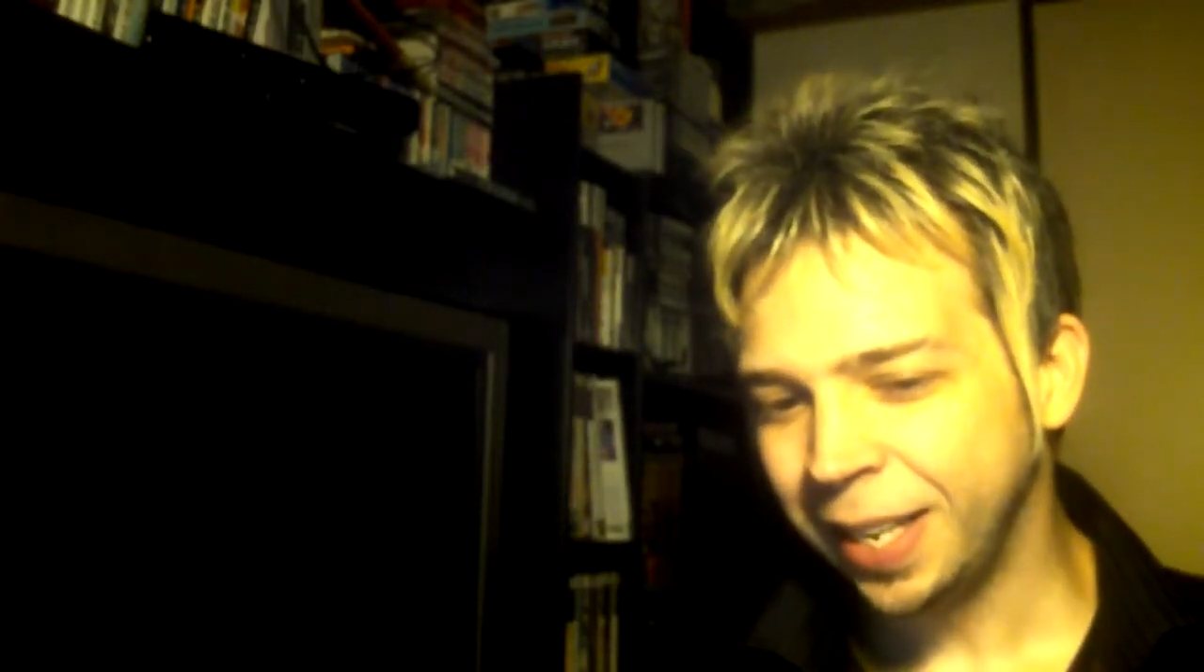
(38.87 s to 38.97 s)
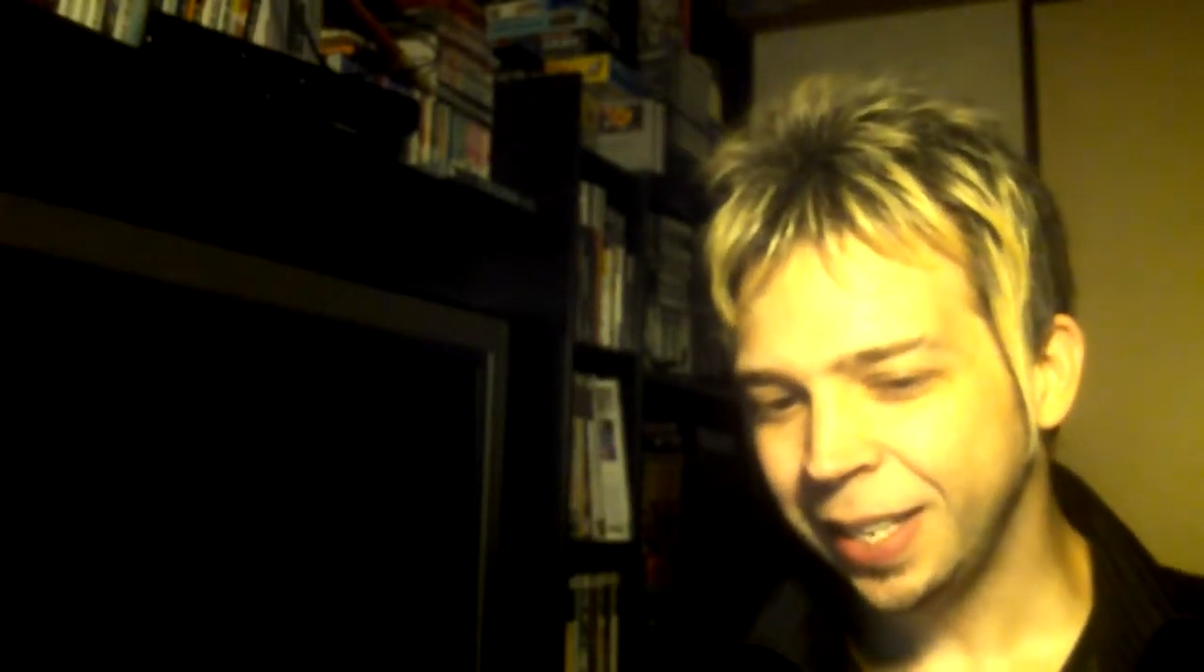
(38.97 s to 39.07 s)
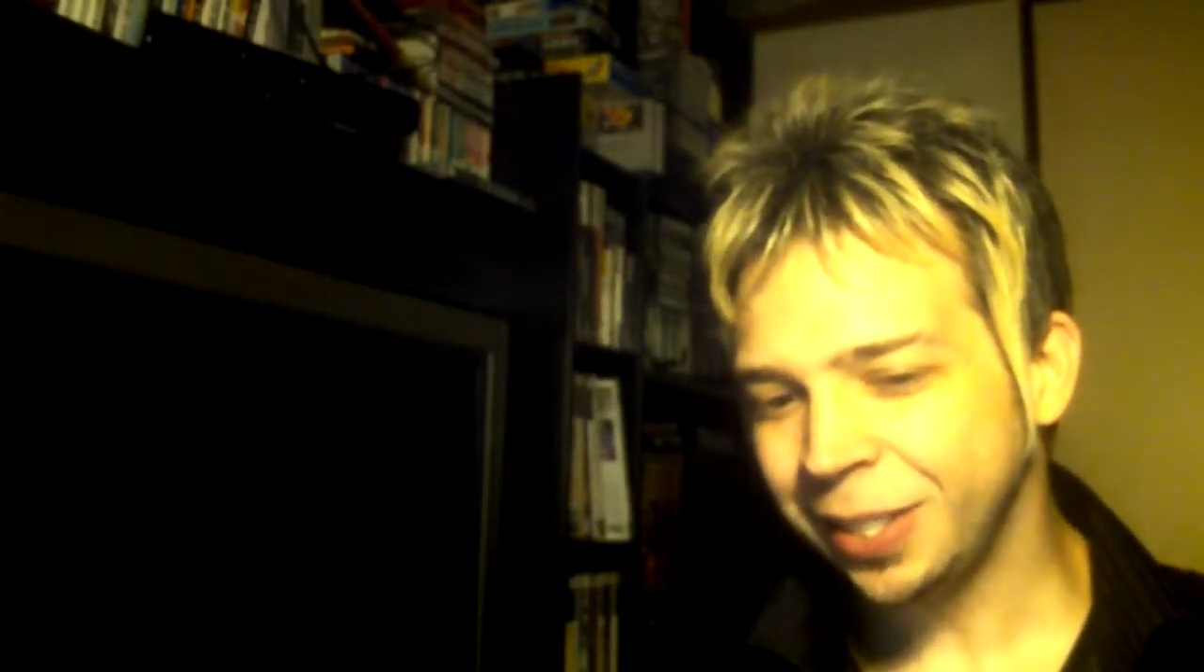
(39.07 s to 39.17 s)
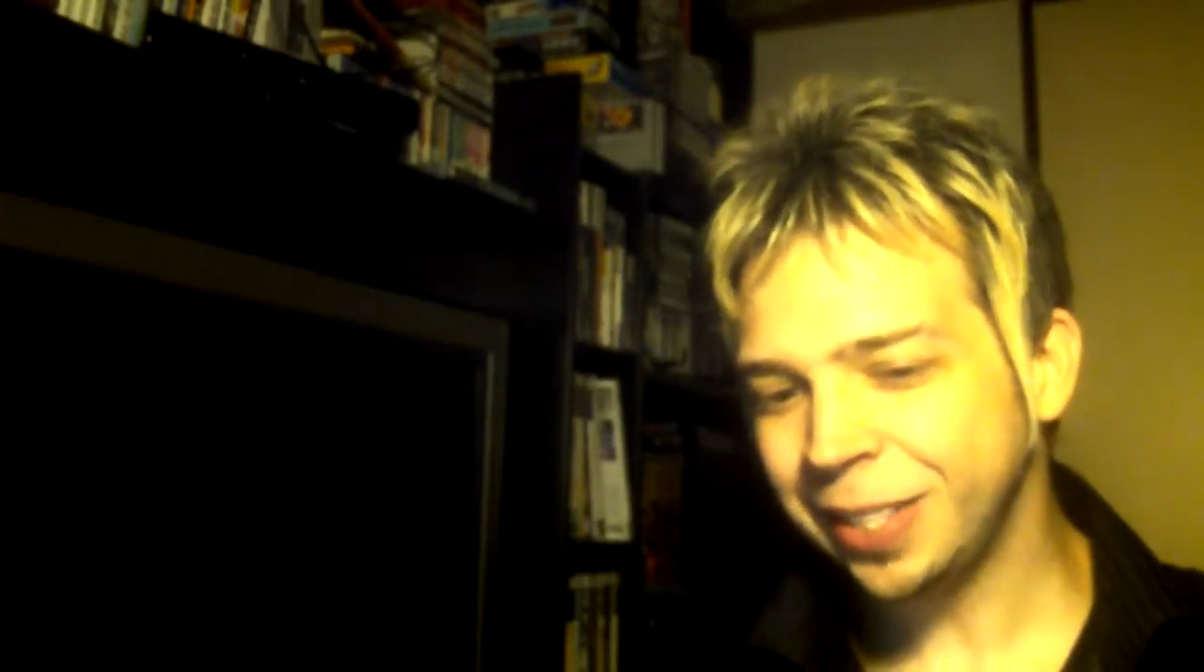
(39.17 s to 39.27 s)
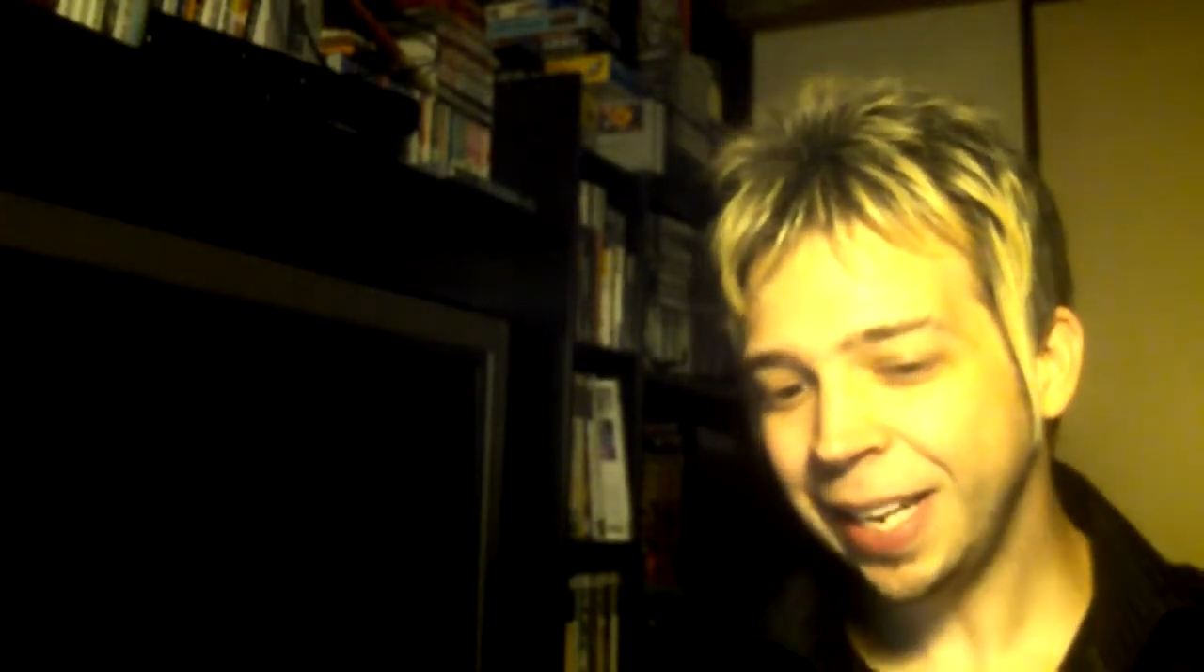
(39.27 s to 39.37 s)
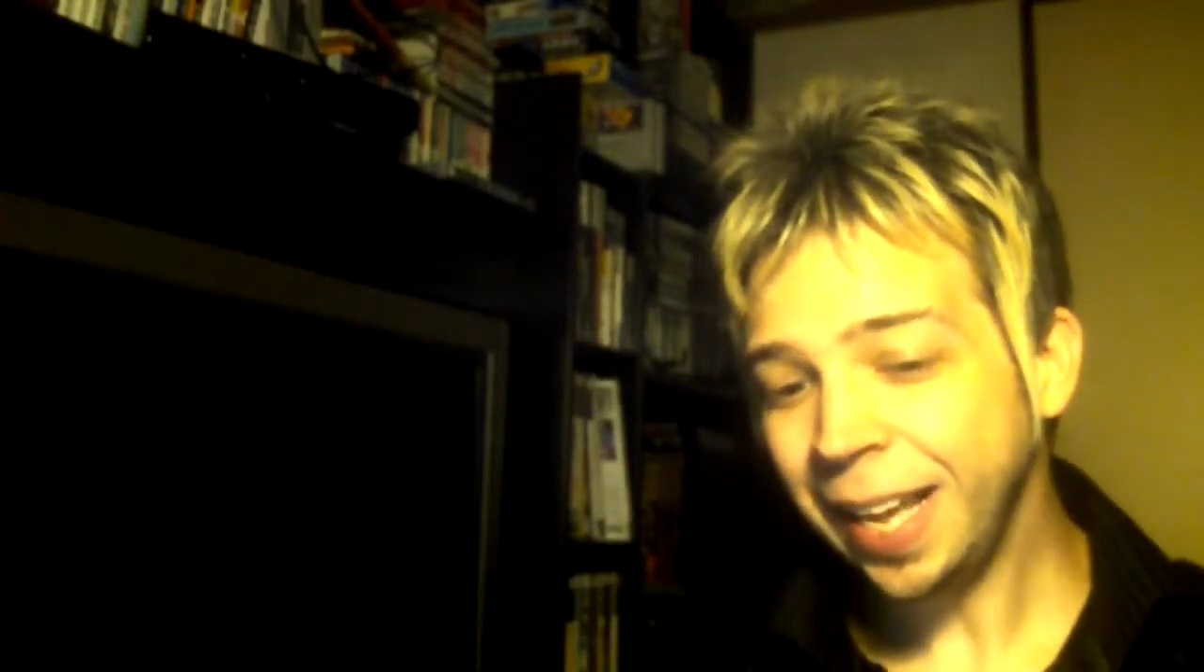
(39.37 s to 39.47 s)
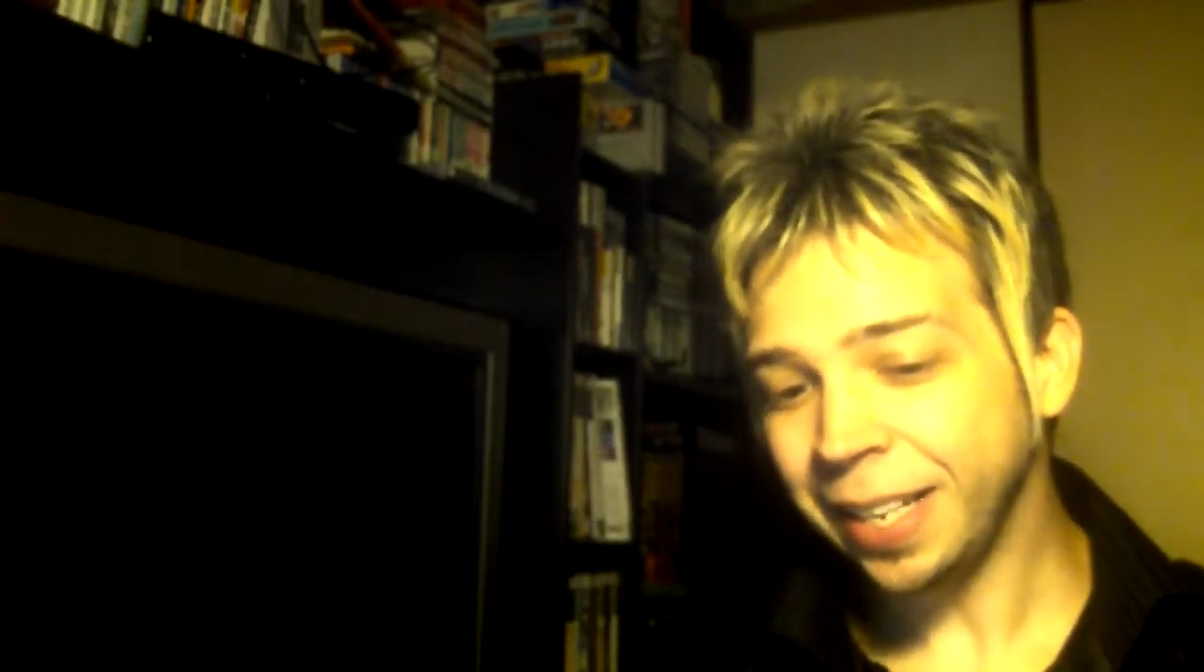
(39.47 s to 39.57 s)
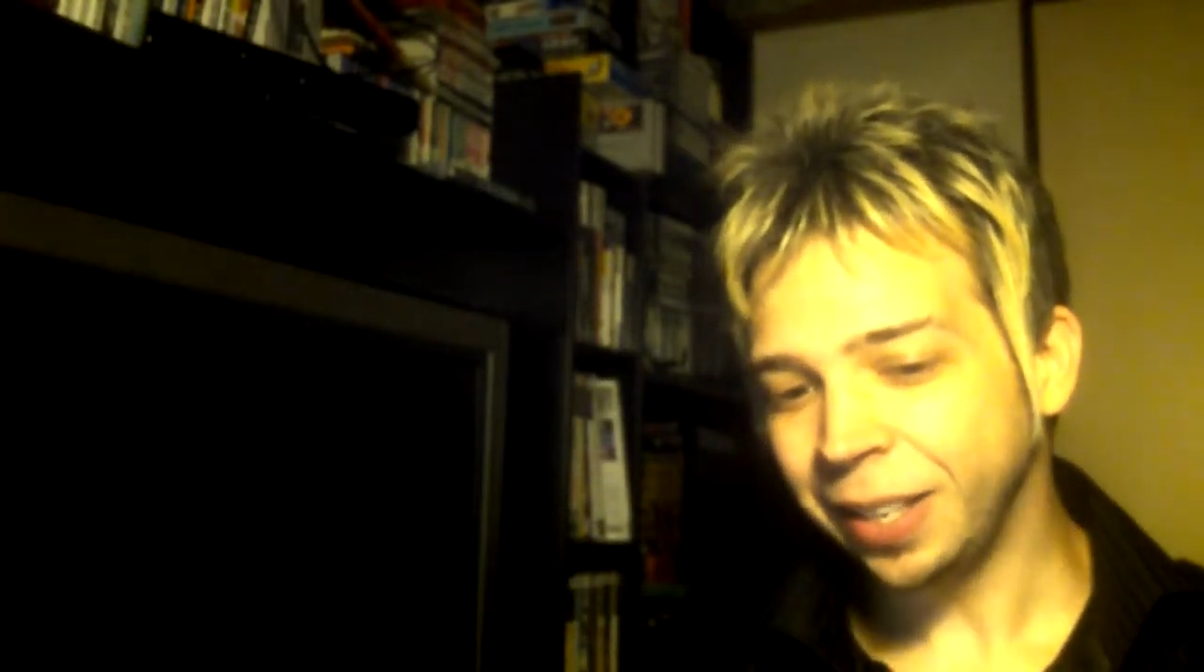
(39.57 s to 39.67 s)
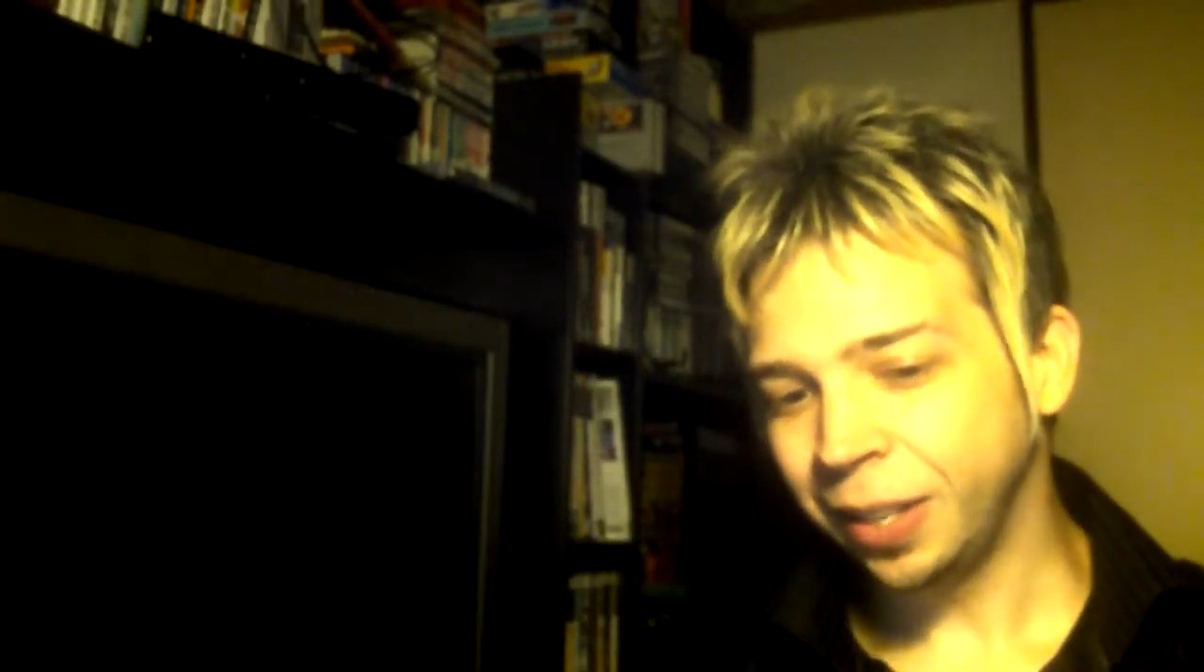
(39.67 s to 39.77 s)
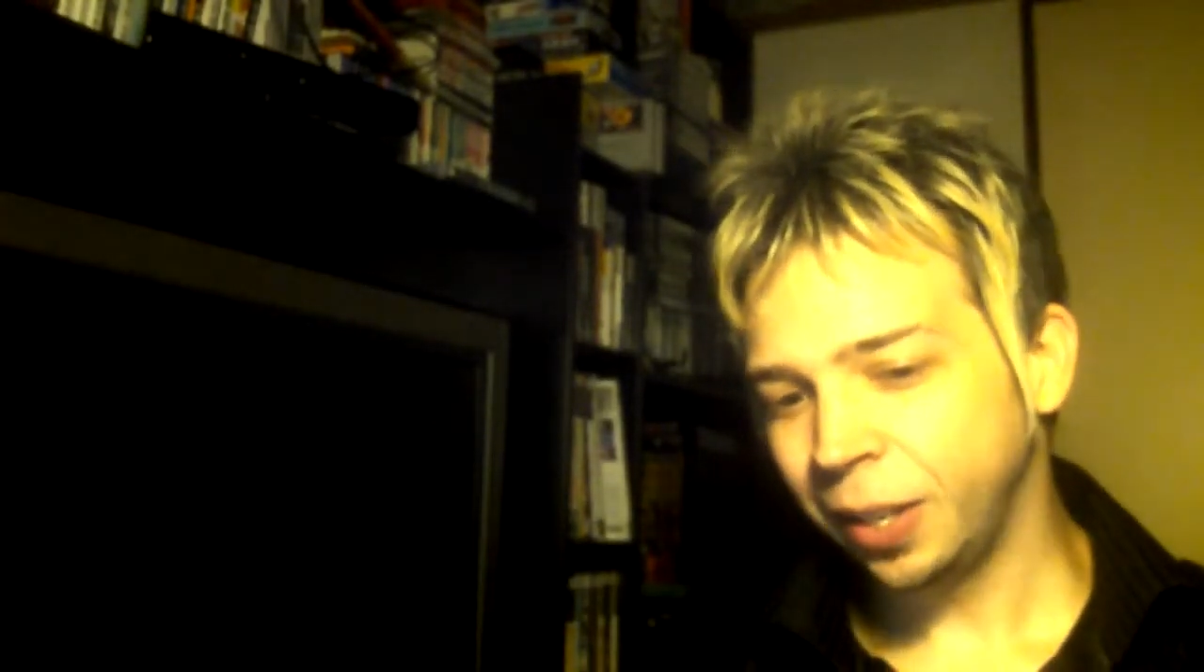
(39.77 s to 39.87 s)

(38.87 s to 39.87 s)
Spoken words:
So today,